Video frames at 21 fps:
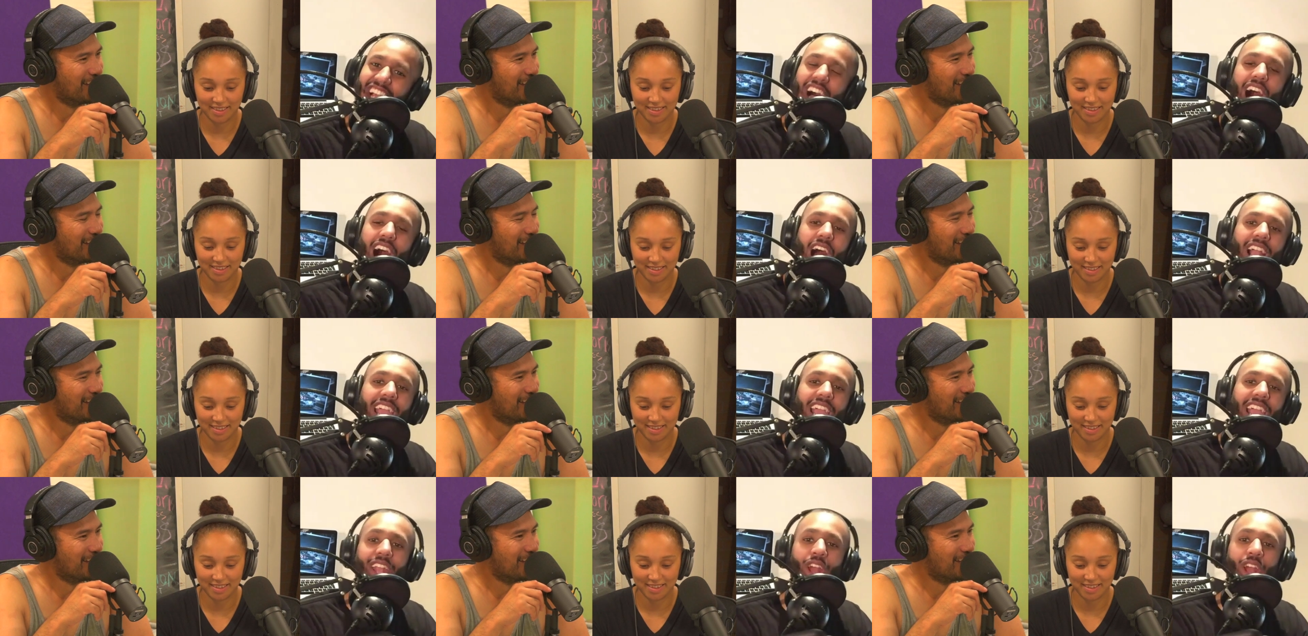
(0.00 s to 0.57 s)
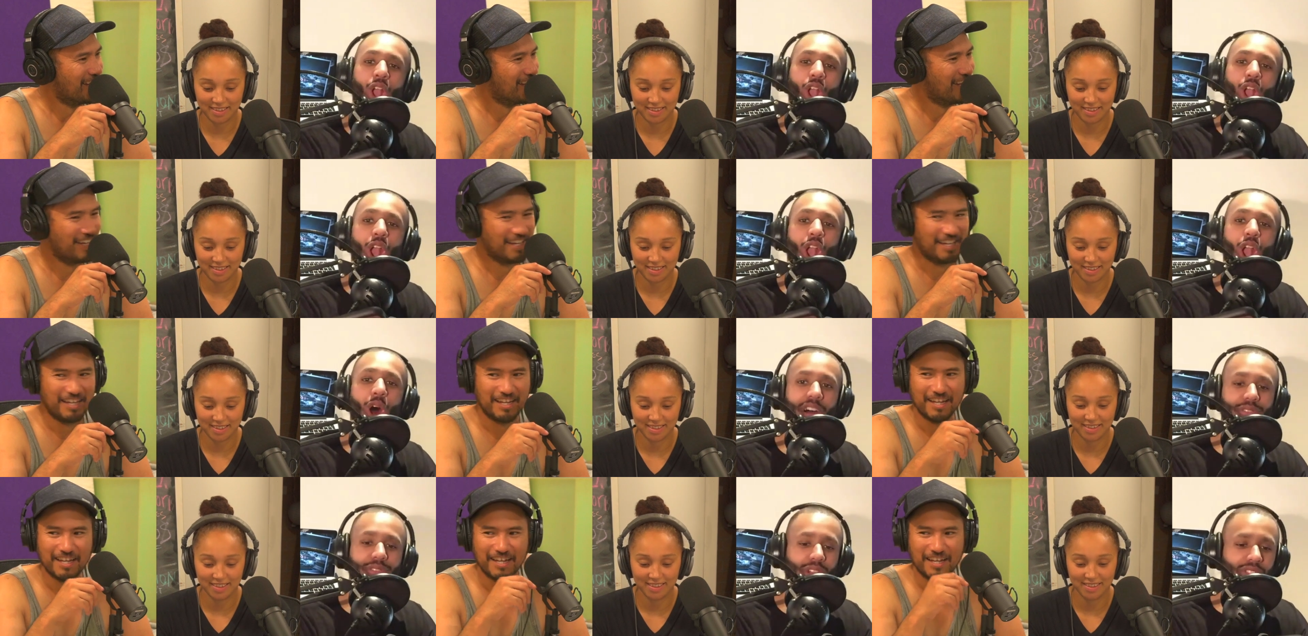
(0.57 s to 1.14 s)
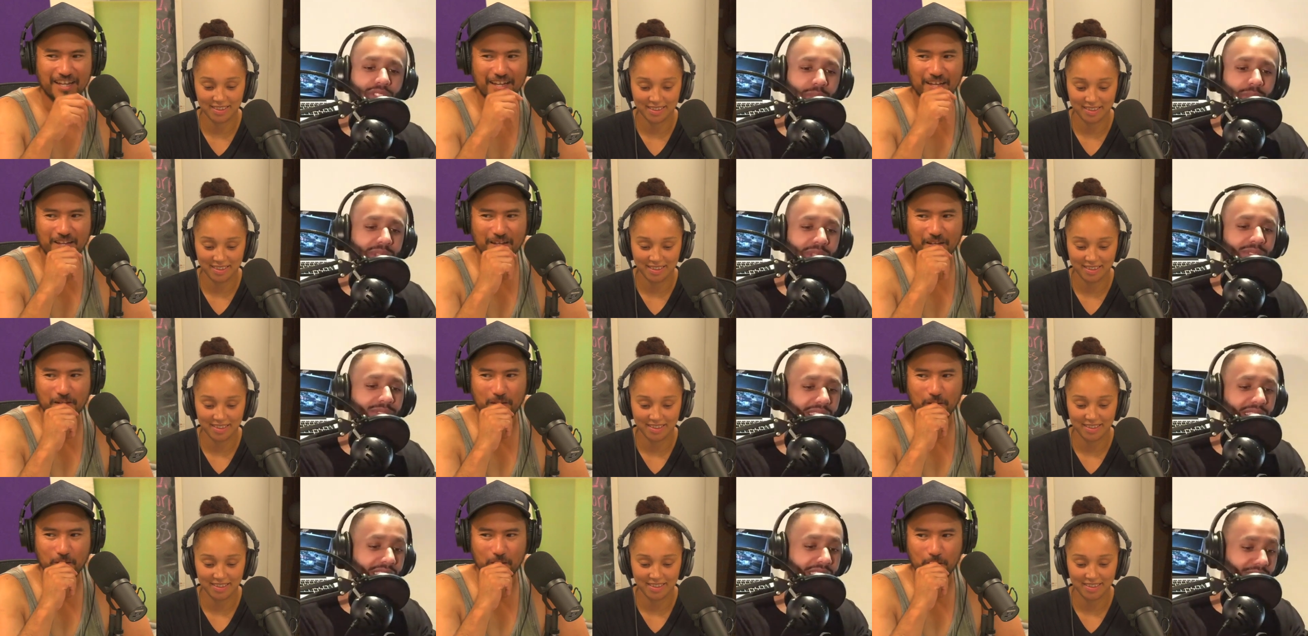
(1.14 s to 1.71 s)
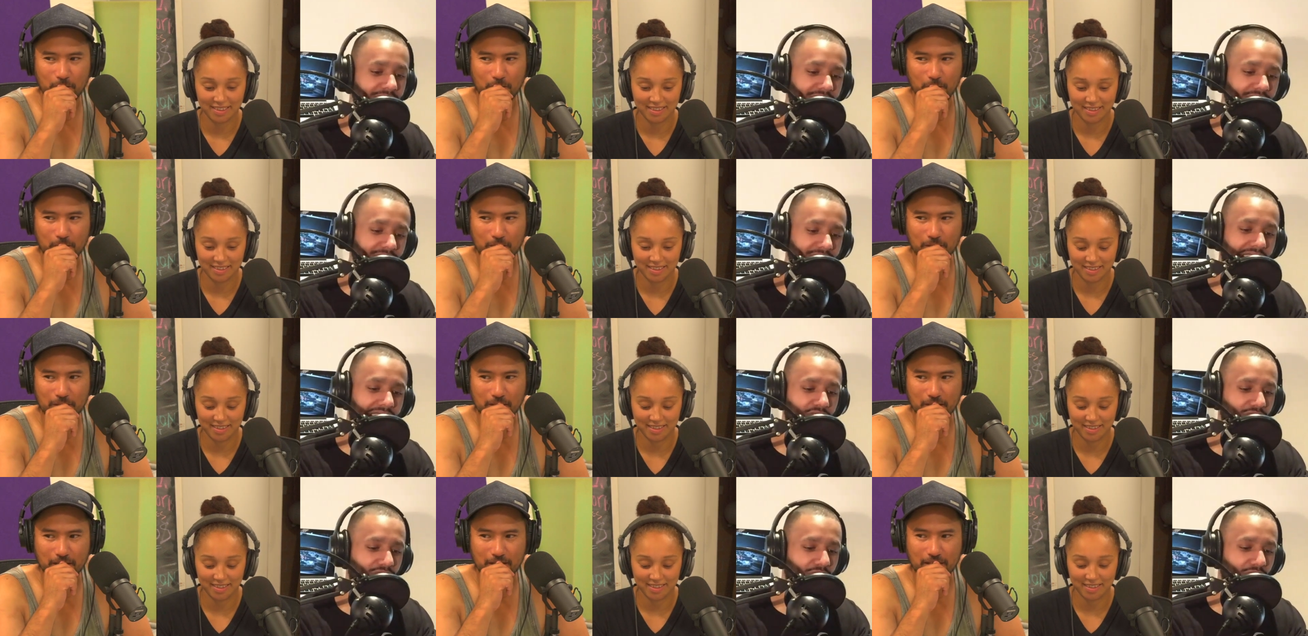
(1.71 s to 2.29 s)
Speaker 1: okay, no, no, no. I've got something relevant
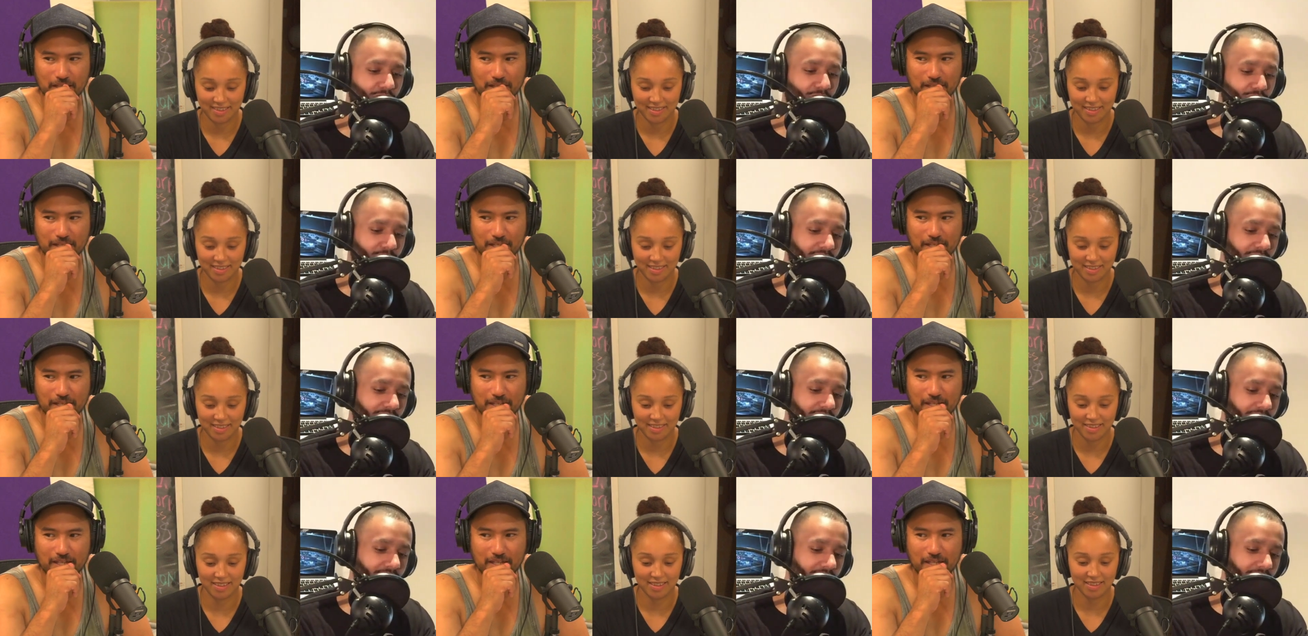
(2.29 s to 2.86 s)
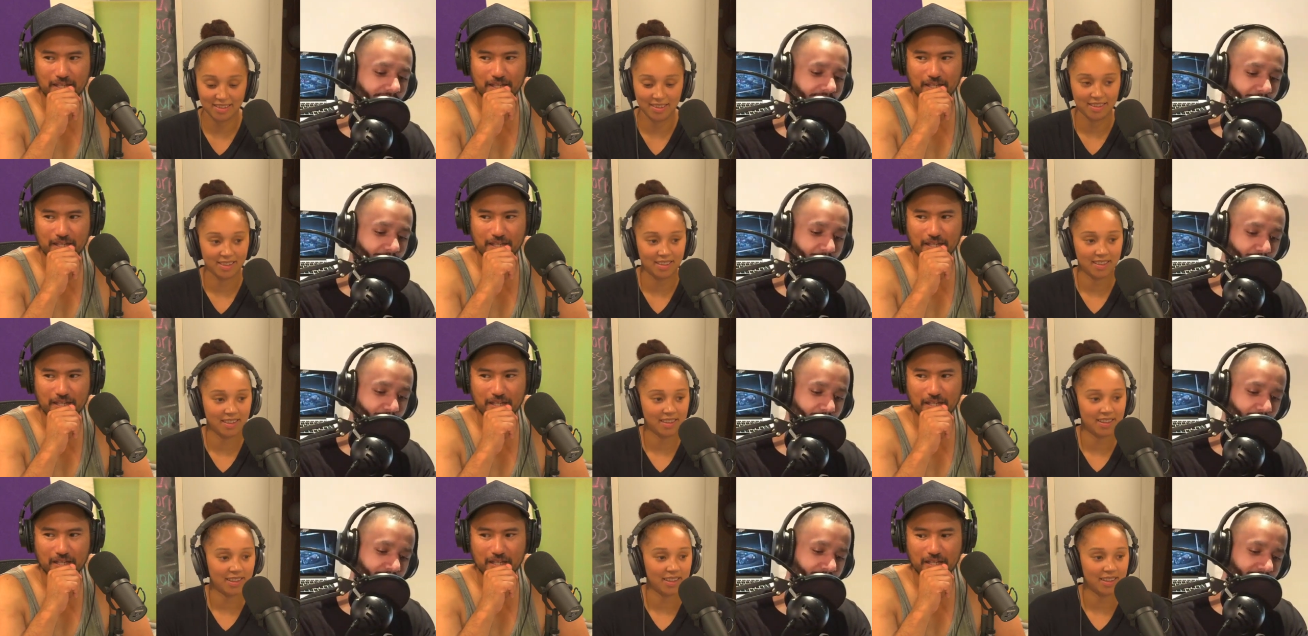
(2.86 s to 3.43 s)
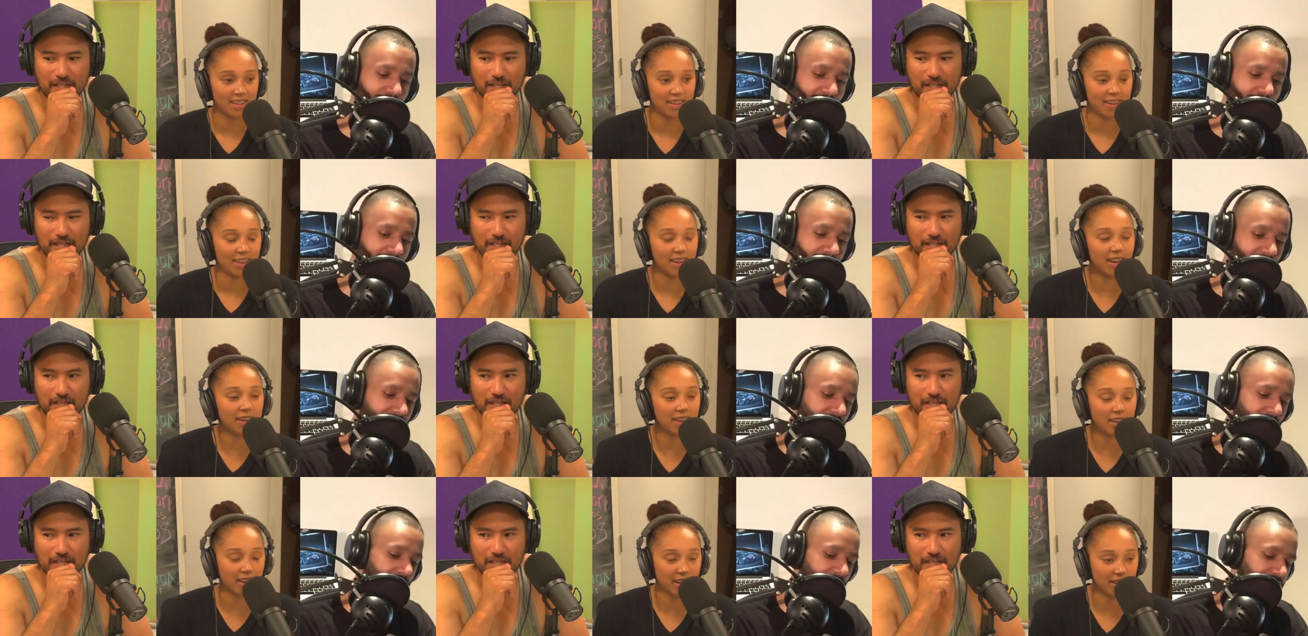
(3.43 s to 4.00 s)
that actually goes quite goes along with this. Okay.